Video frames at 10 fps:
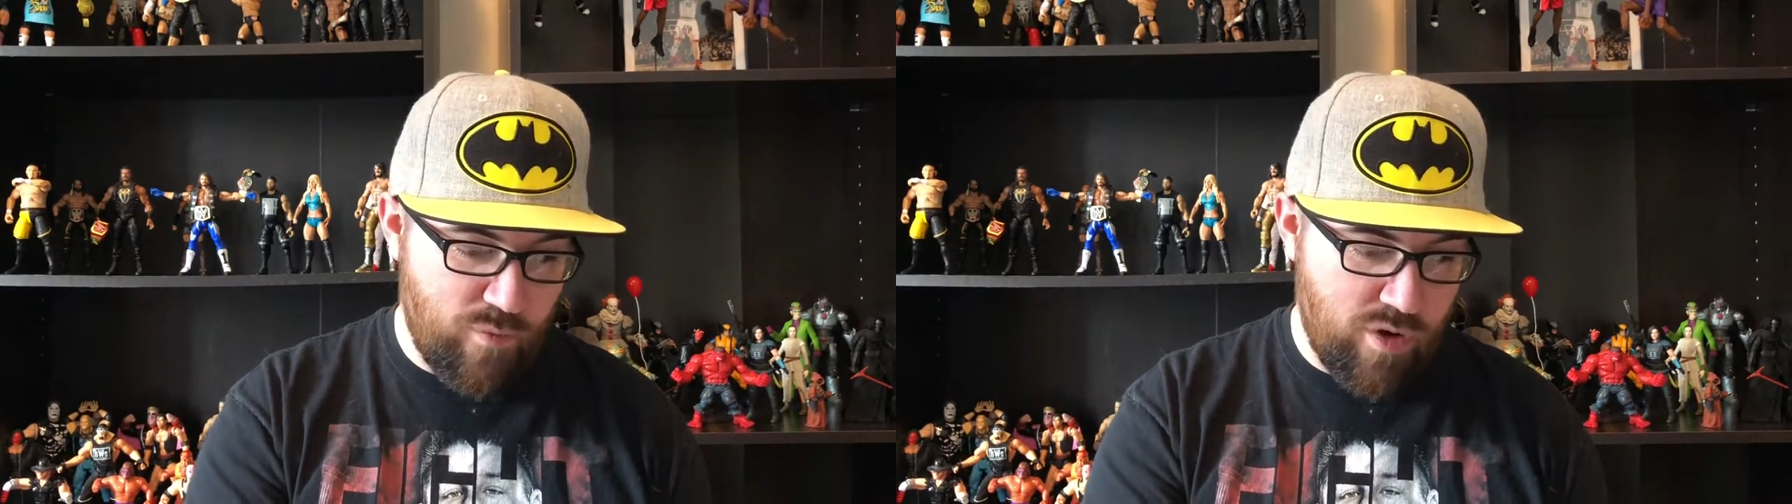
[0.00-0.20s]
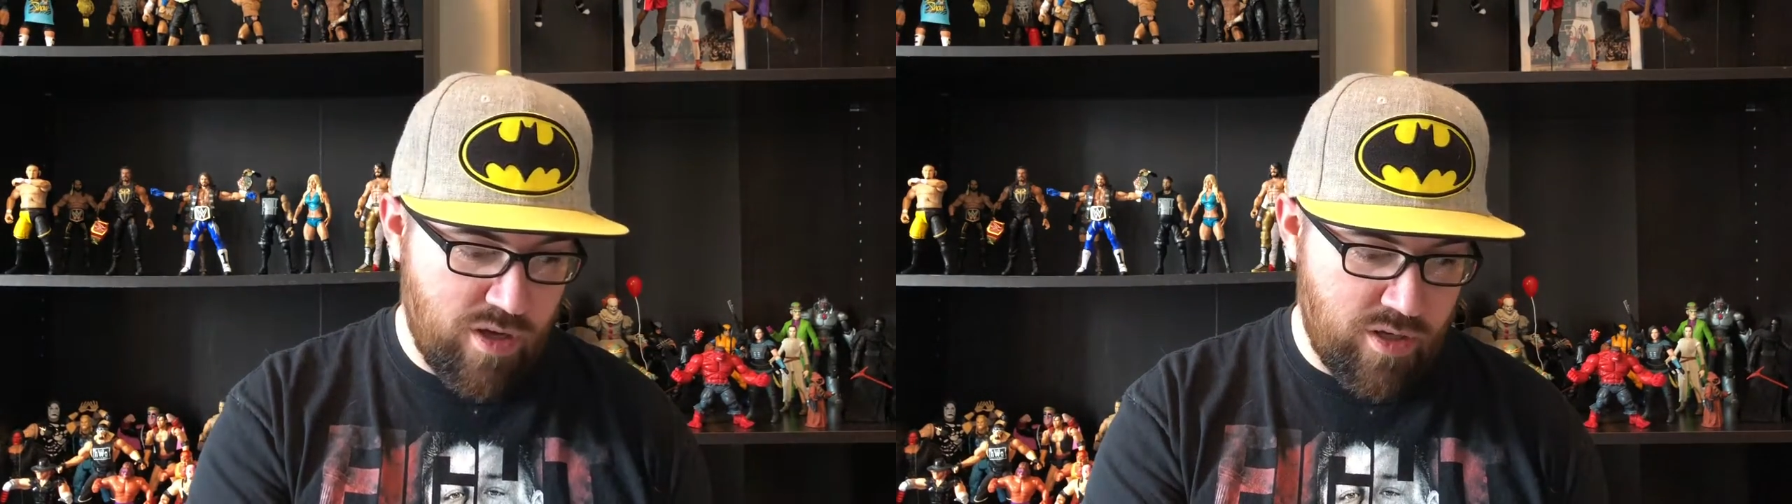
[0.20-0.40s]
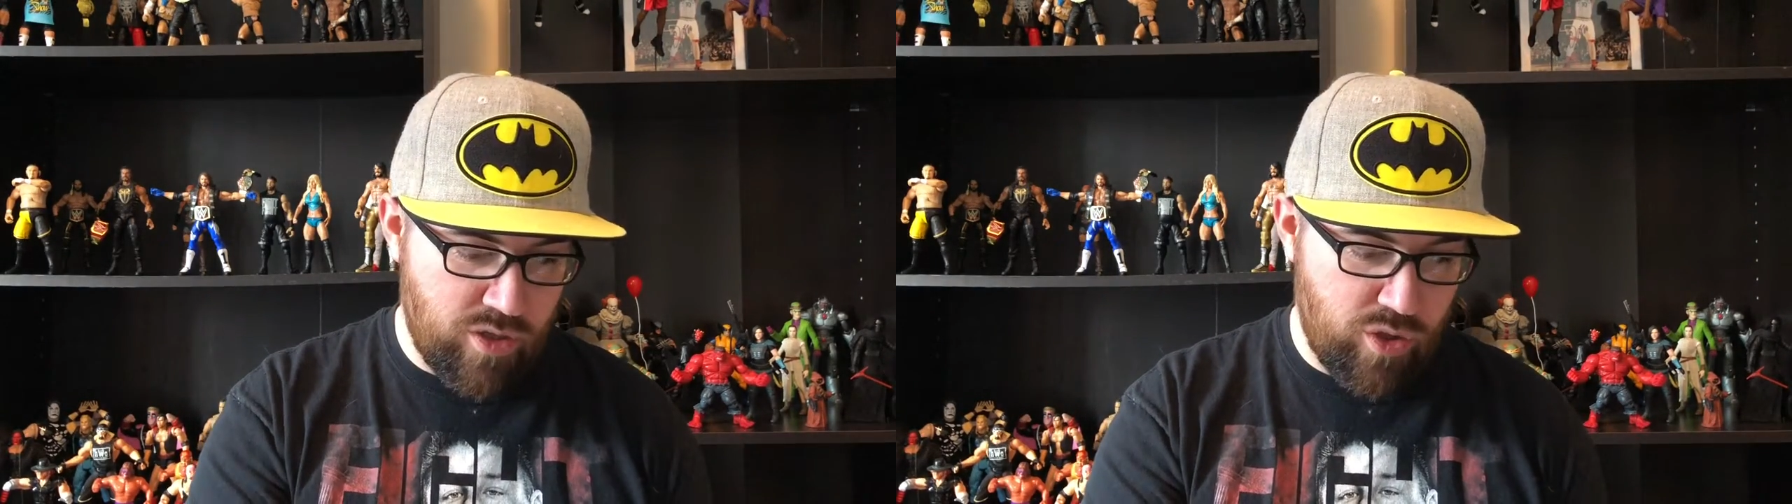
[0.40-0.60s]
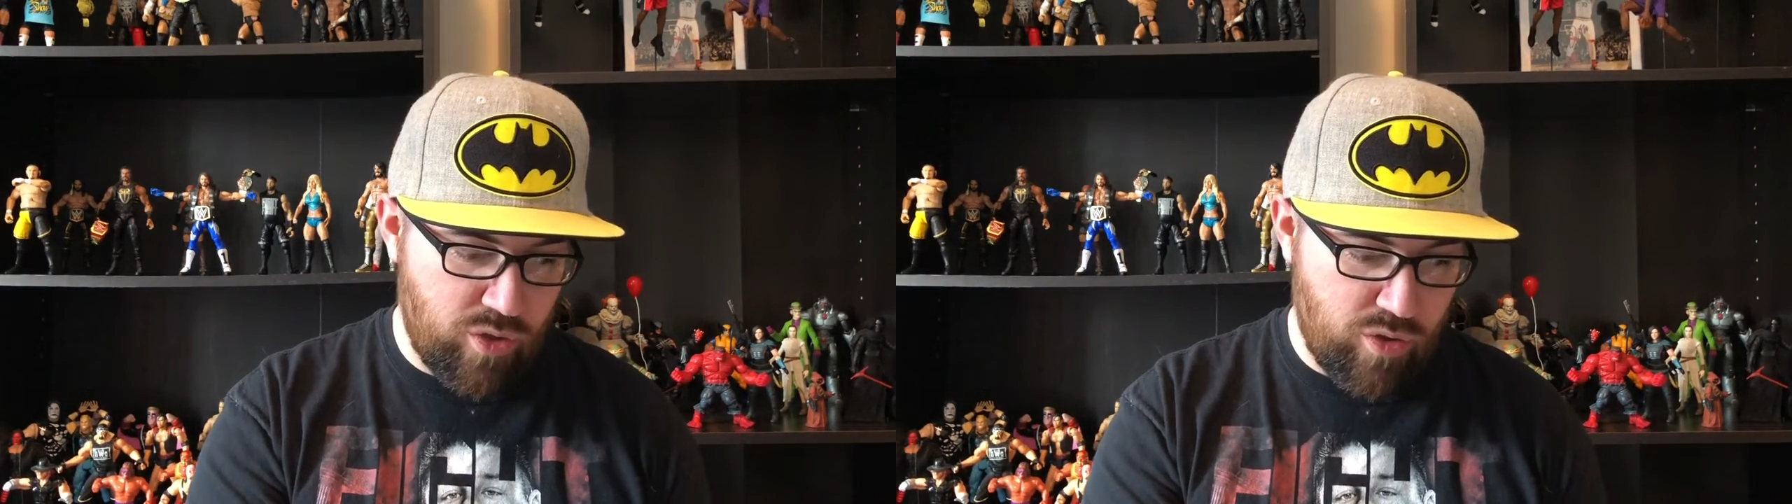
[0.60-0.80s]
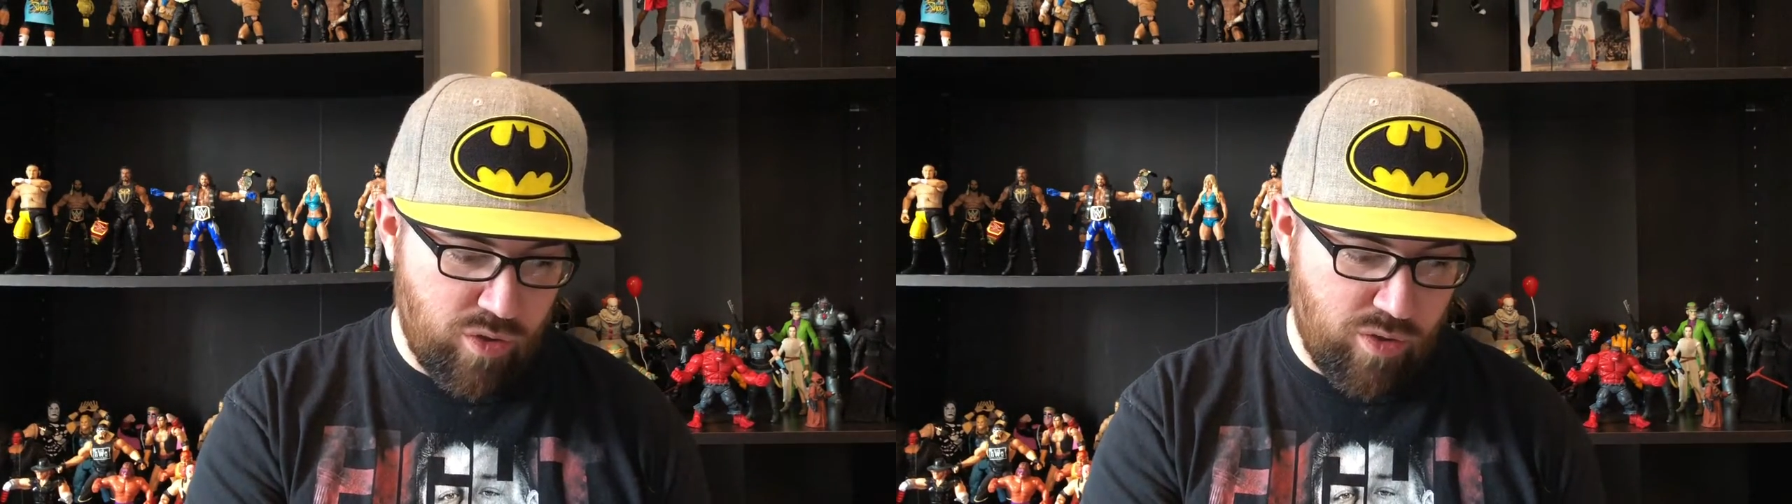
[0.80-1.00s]
1,
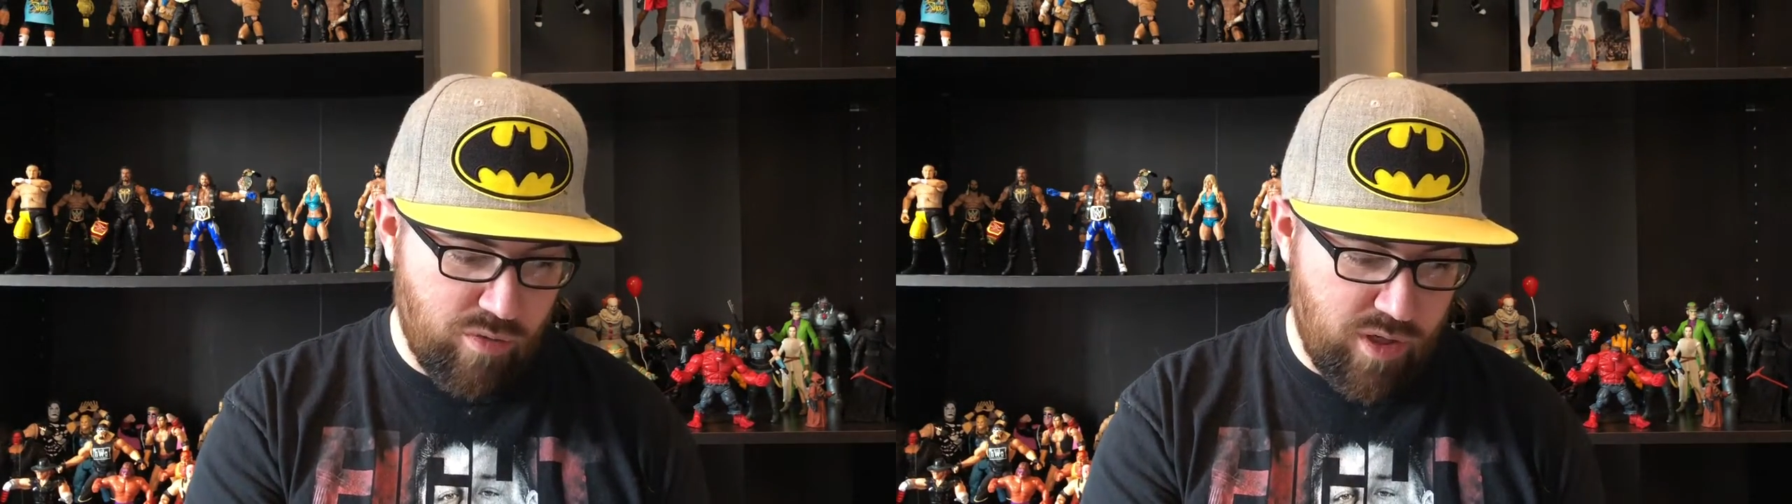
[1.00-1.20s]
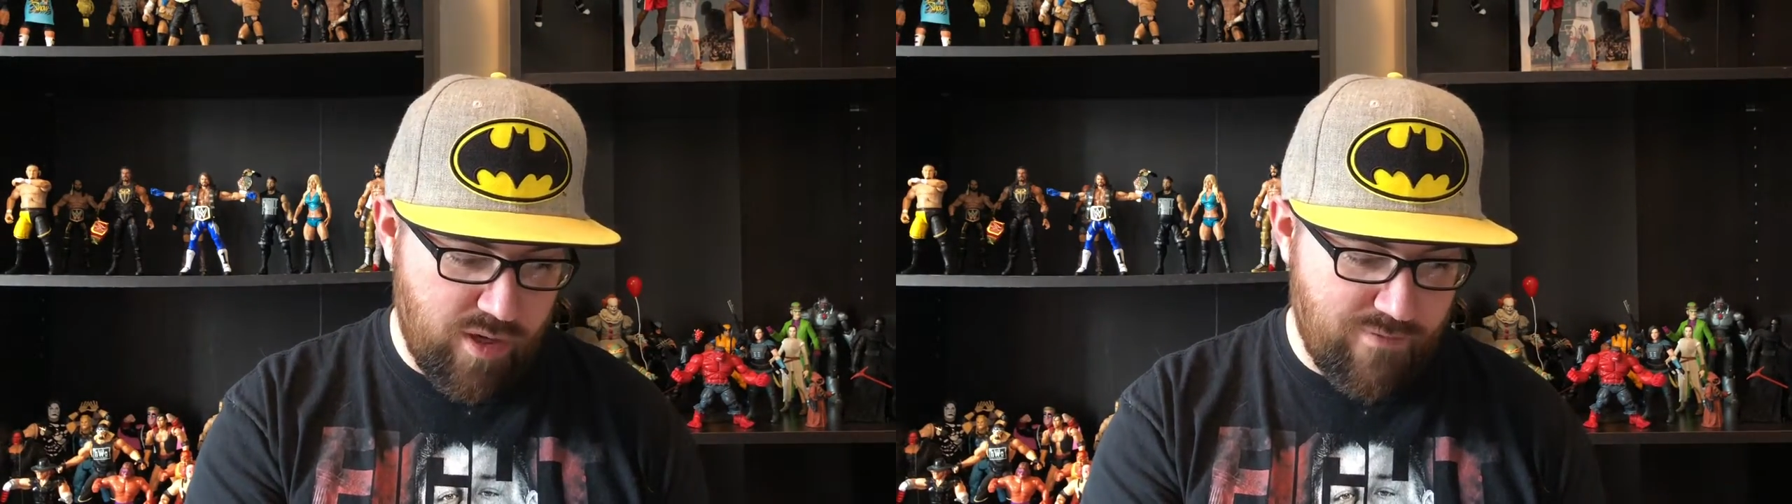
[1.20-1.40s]
2, 3,